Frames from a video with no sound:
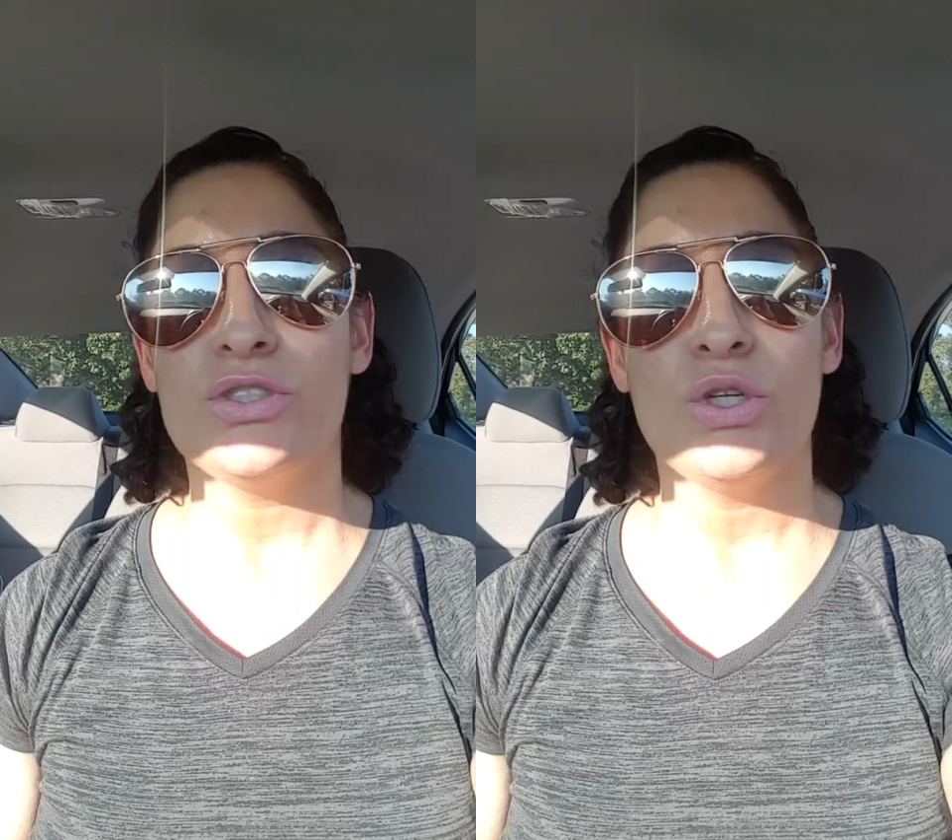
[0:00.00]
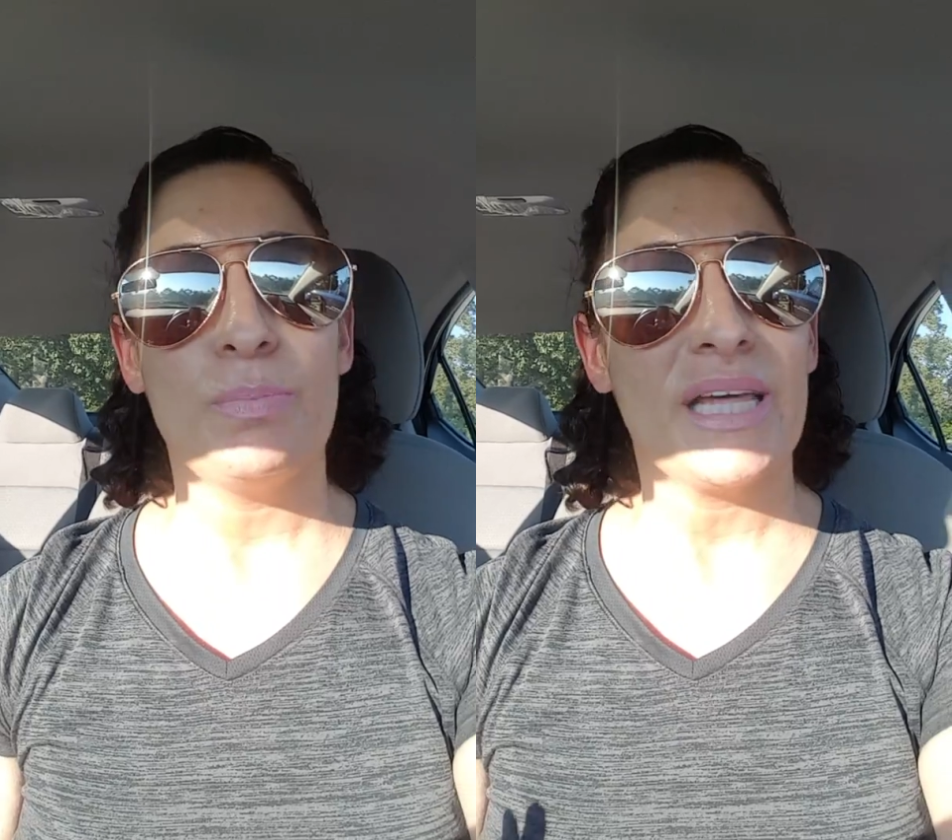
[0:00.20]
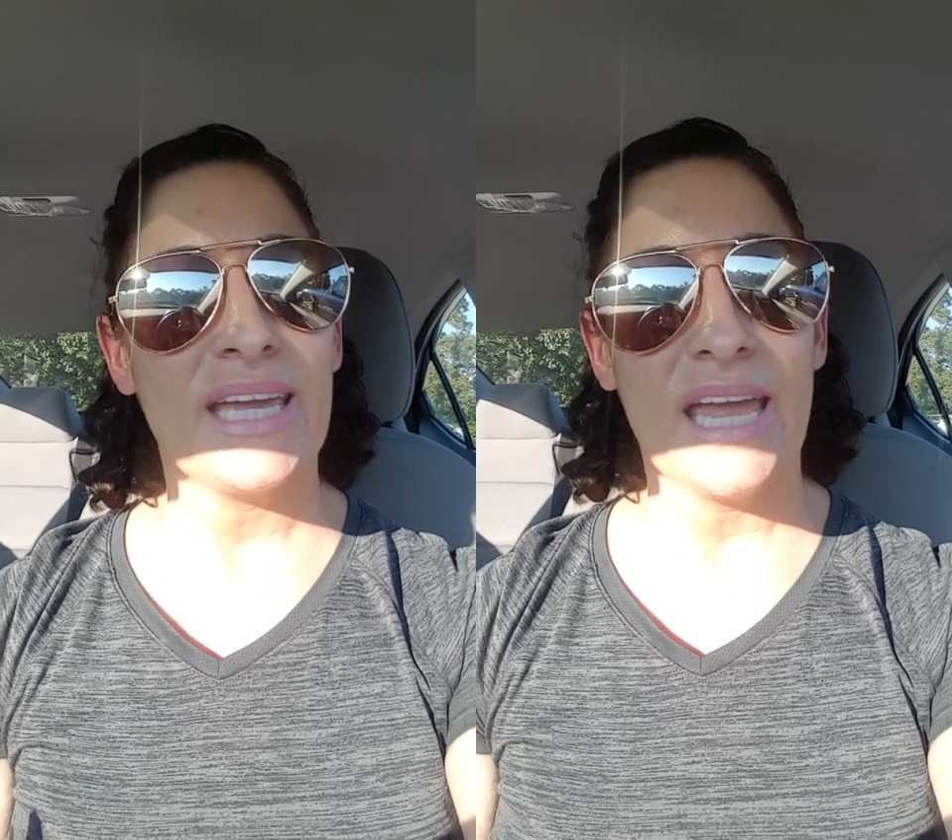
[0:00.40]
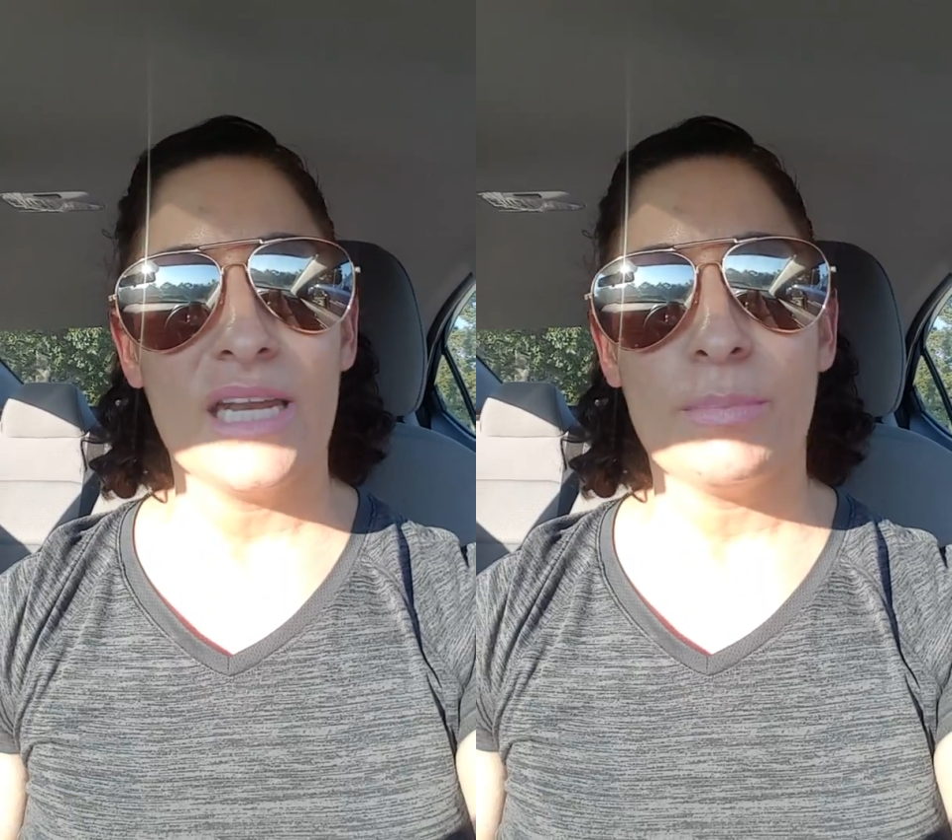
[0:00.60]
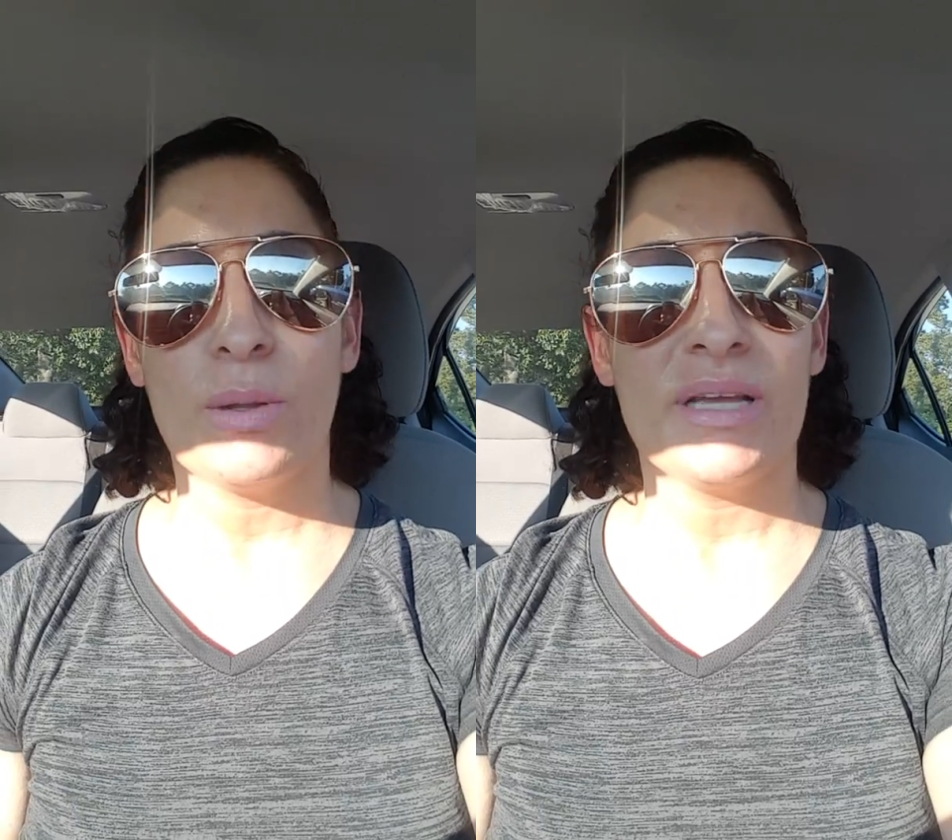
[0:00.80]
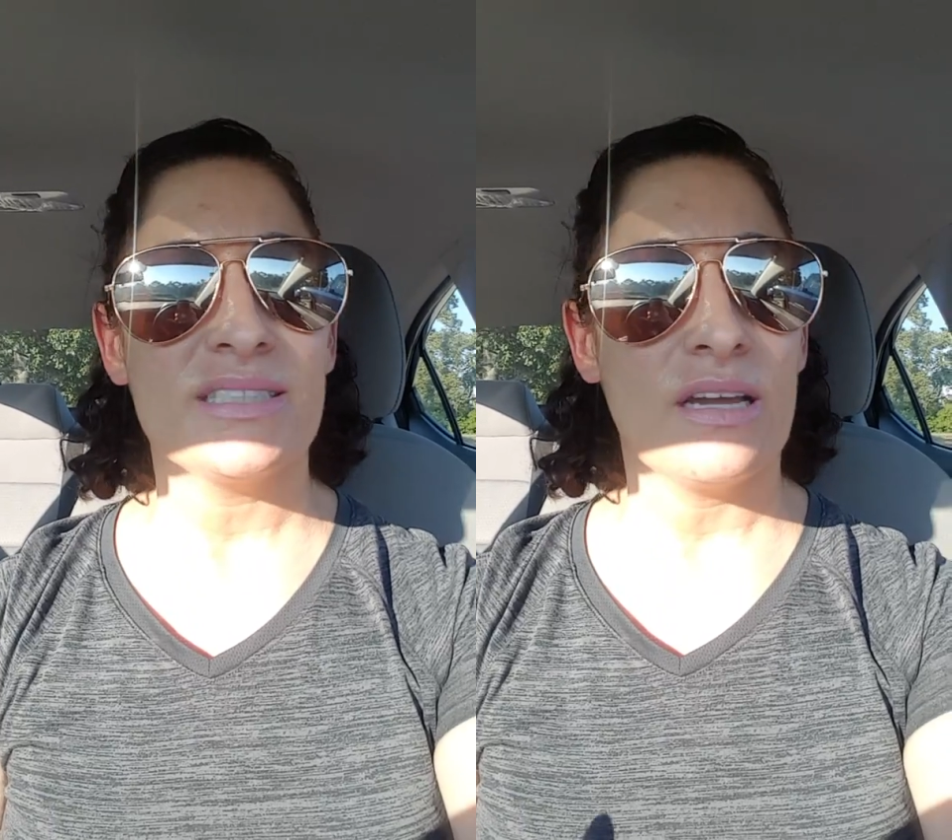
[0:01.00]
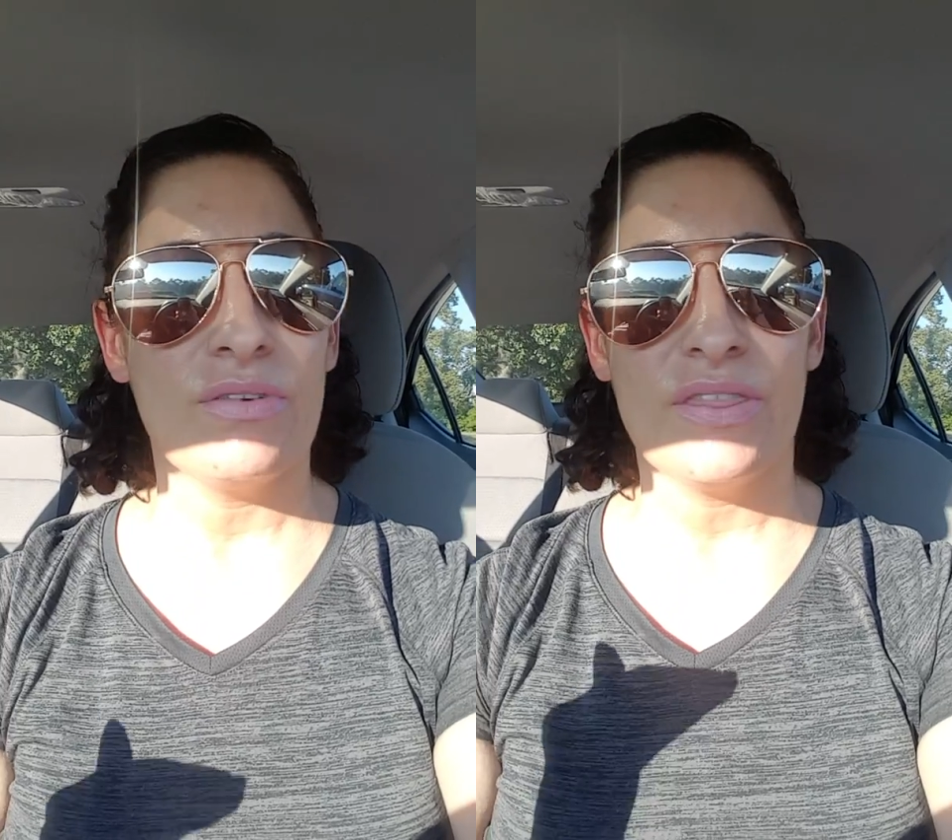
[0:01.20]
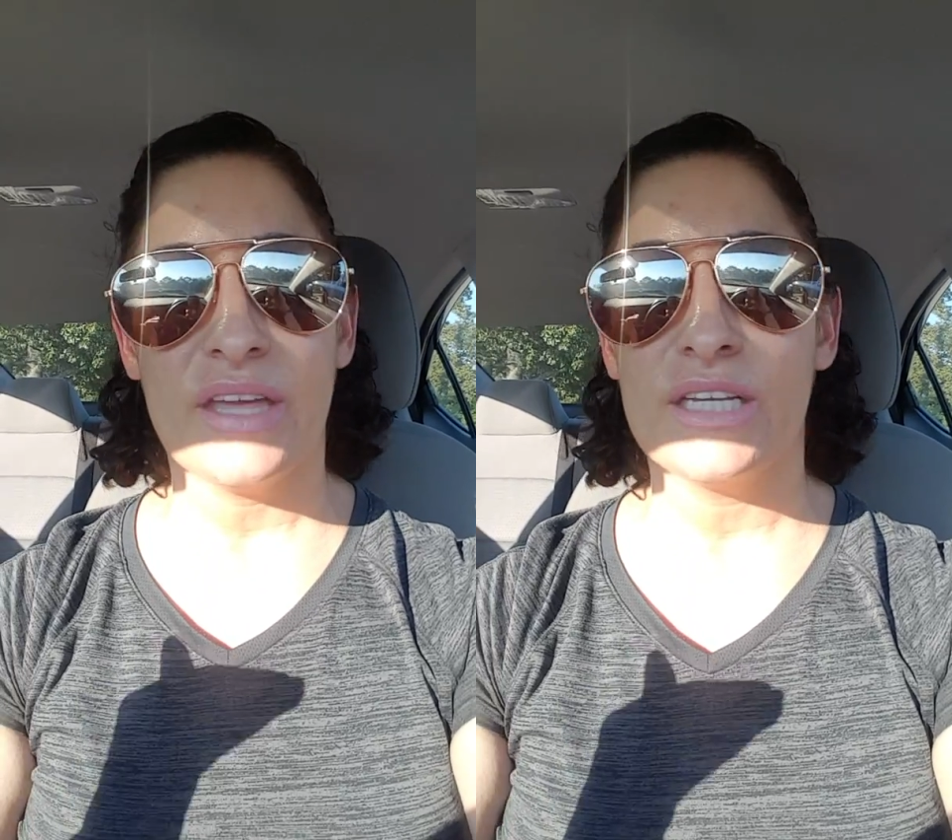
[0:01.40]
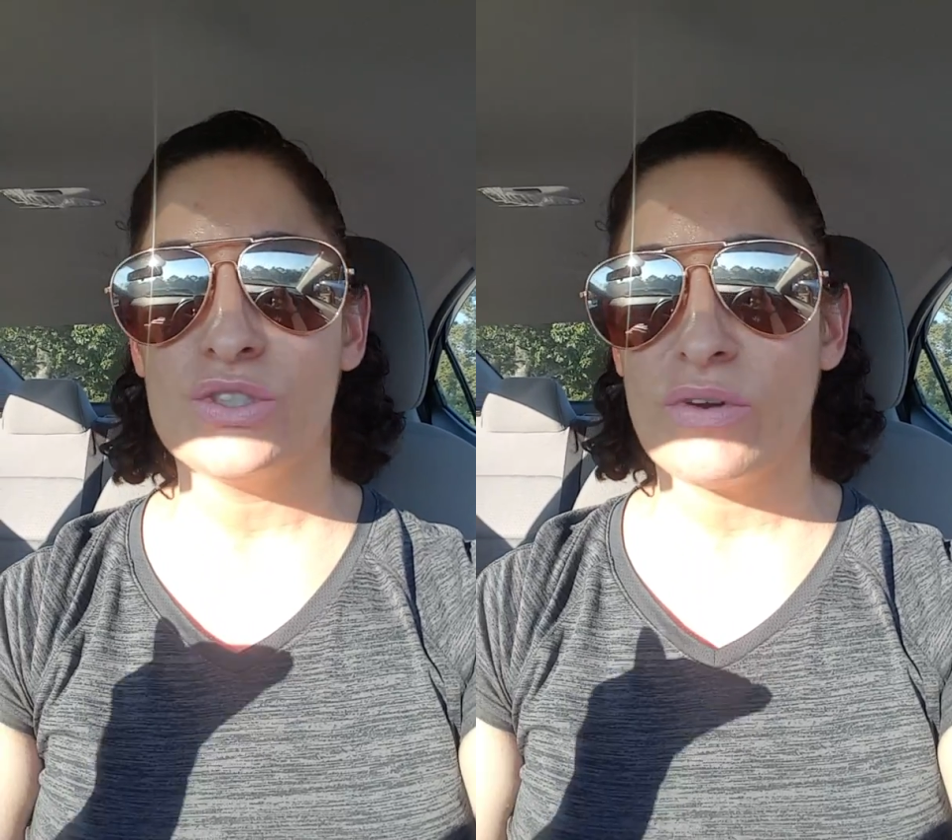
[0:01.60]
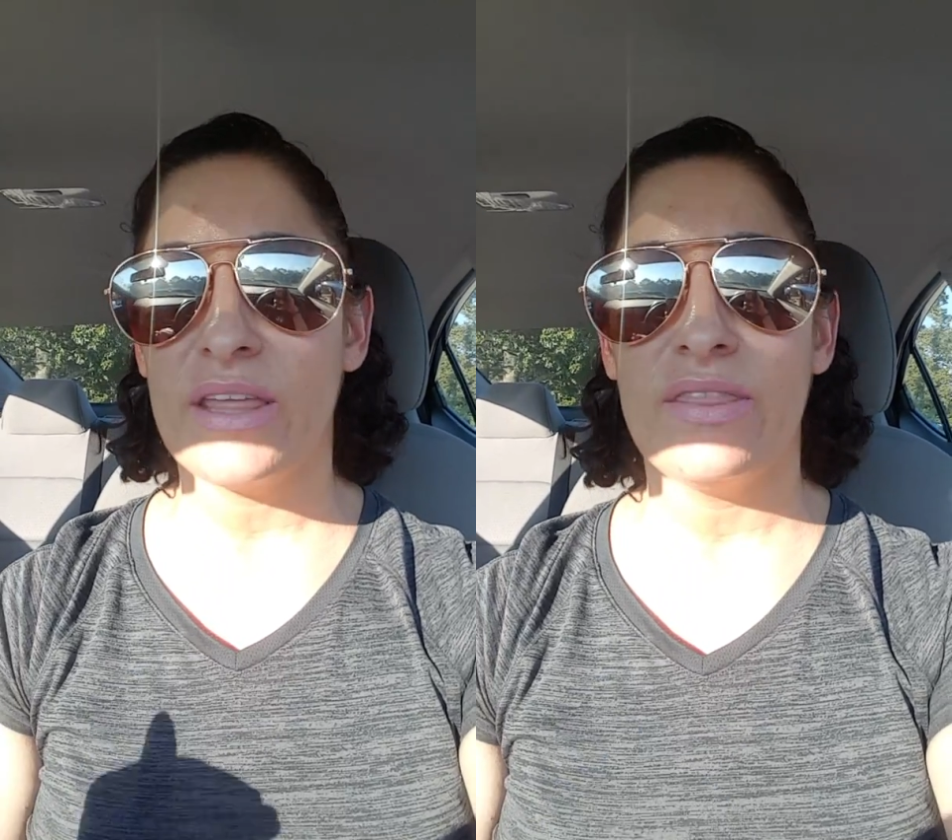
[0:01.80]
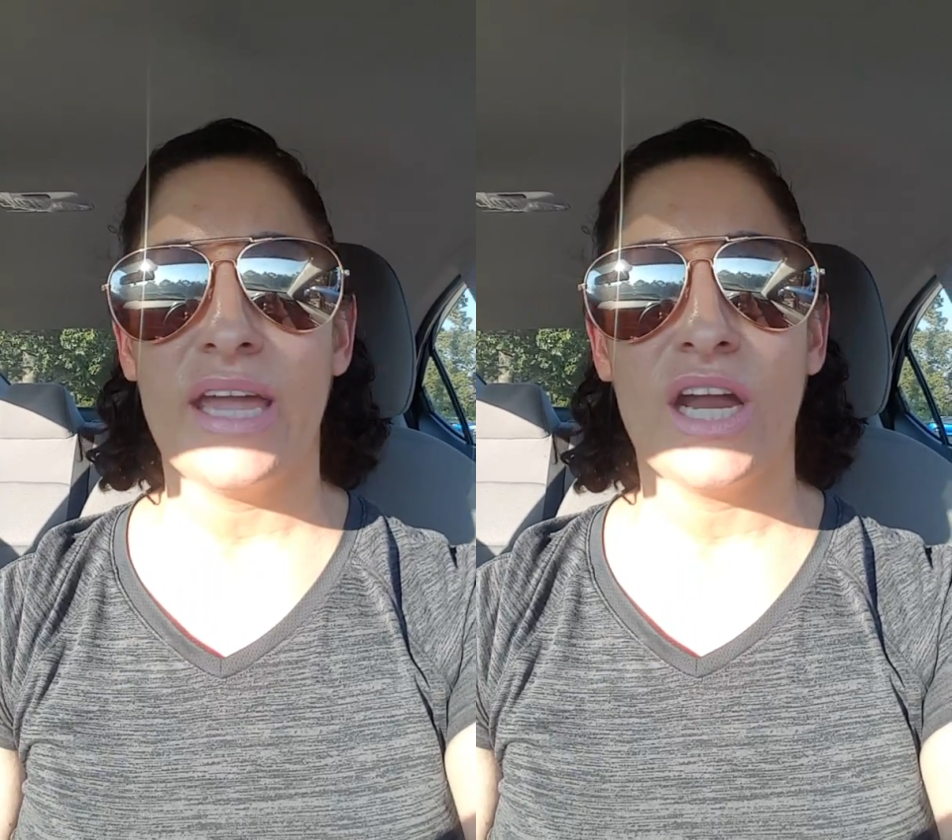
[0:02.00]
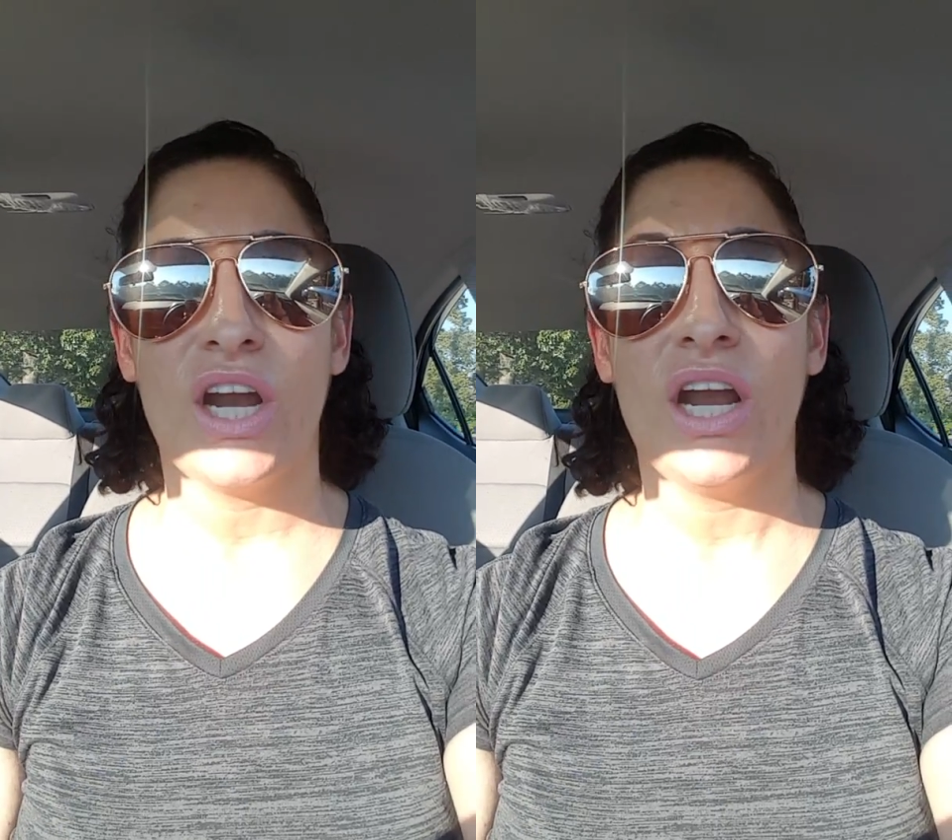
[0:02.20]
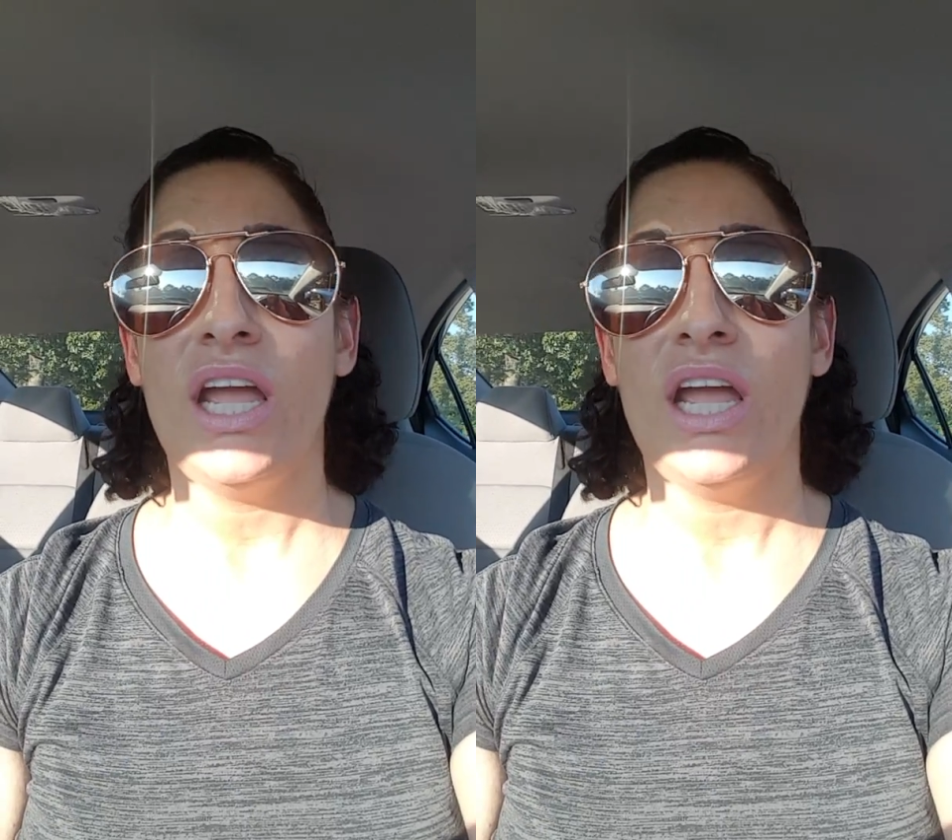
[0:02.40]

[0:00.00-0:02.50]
duplicatable because everything is right there.